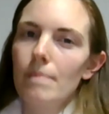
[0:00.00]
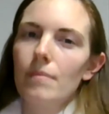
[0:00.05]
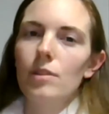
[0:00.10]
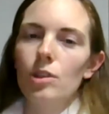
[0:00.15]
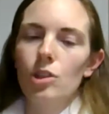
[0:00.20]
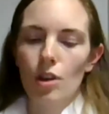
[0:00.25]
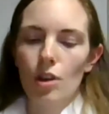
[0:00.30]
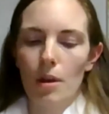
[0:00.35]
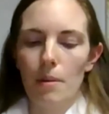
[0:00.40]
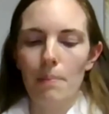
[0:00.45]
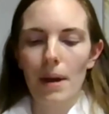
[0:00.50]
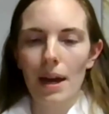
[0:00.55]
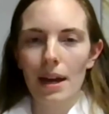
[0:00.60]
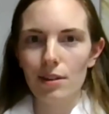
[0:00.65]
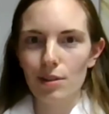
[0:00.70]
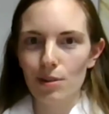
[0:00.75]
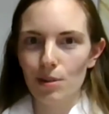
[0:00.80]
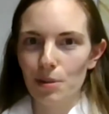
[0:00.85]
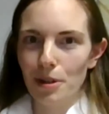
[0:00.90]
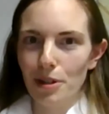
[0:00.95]
So
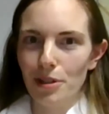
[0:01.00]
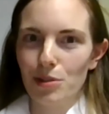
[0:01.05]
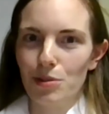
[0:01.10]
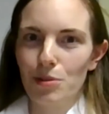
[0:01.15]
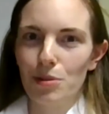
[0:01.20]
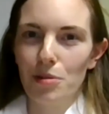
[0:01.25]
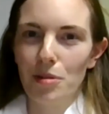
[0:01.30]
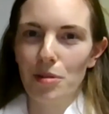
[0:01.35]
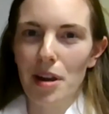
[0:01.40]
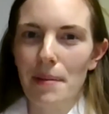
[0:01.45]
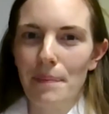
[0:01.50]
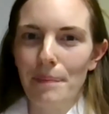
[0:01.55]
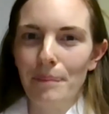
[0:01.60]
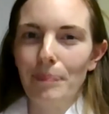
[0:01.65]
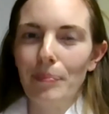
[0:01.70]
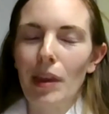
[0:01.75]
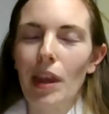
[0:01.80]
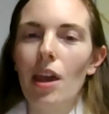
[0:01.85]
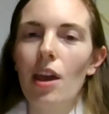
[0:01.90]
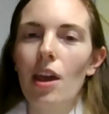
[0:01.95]
back to our story.
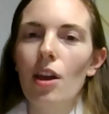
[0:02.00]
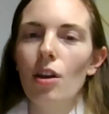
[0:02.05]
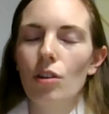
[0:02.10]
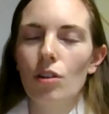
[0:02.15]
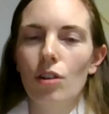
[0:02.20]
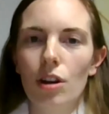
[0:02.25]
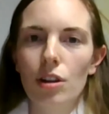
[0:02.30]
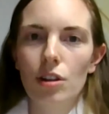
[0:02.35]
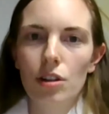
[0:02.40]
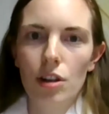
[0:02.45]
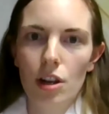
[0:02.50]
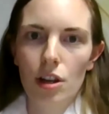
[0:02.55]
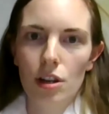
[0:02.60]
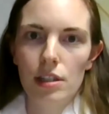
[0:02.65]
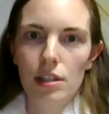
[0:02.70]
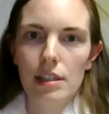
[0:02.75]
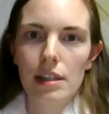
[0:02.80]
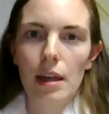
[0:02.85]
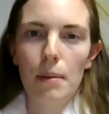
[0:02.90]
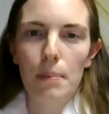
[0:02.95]
God
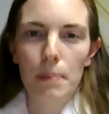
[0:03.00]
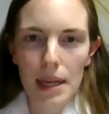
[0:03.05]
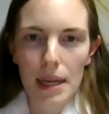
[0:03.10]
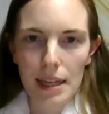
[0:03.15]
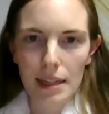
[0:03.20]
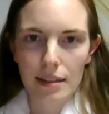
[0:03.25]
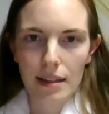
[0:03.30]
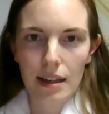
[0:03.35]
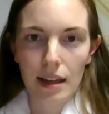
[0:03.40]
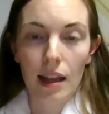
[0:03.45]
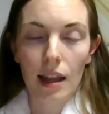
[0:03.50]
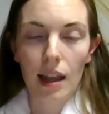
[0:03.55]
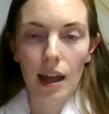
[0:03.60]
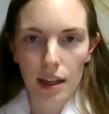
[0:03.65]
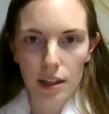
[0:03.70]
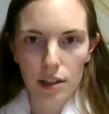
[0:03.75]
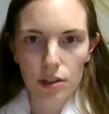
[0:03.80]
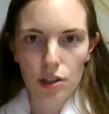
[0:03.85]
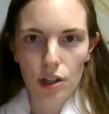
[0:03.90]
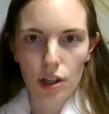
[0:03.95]
knows that Peter,
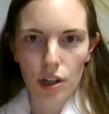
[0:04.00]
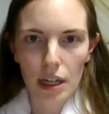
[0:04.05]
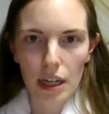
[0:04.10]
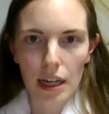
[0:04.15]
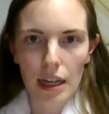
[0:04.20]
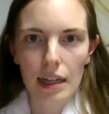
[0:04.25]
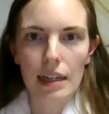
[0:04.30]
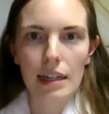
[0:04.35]
like Jonah,